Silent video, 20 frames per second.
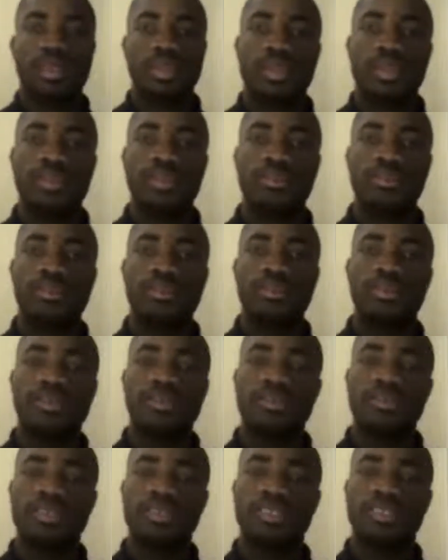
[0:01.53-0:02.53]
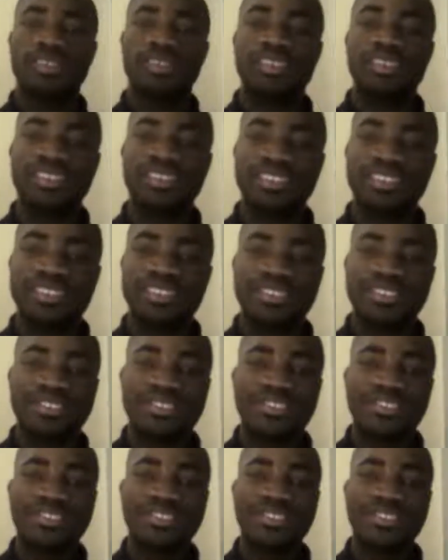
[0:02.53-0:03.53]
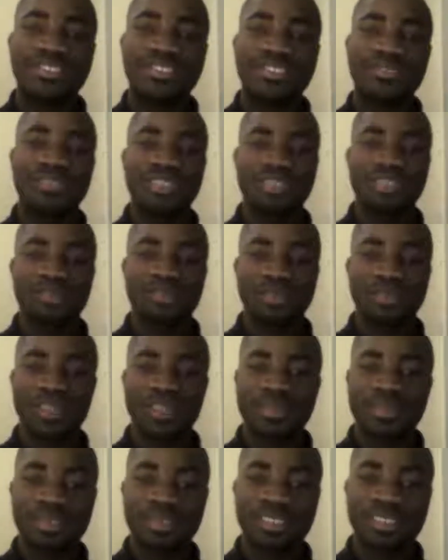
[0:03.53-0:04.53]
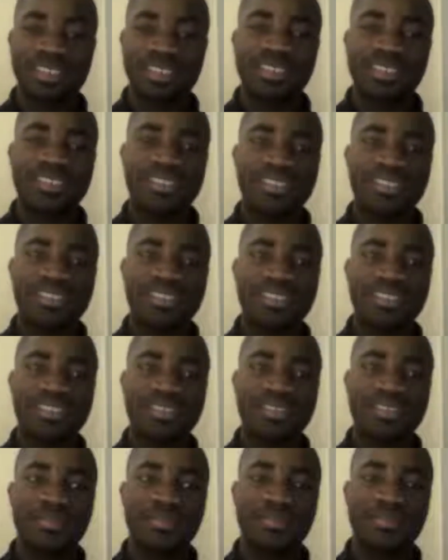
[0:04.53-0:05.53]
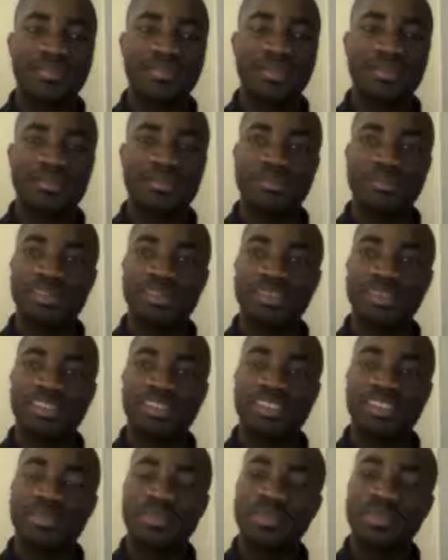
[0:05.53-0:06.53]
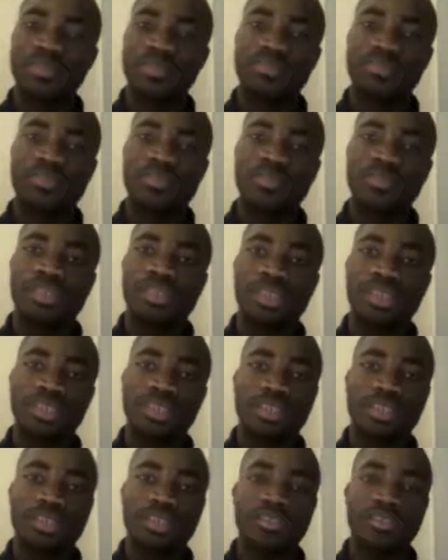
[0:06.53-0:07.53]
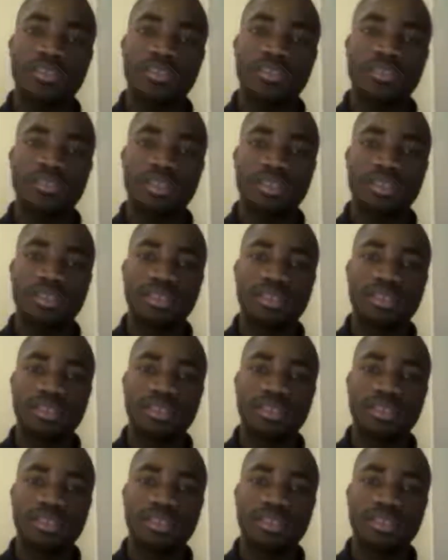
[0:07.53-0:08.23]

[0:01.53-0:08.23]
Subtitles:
Hello, everybody. Good evening. My name is Seth, and I'm speaking from Tallinn in Estonia.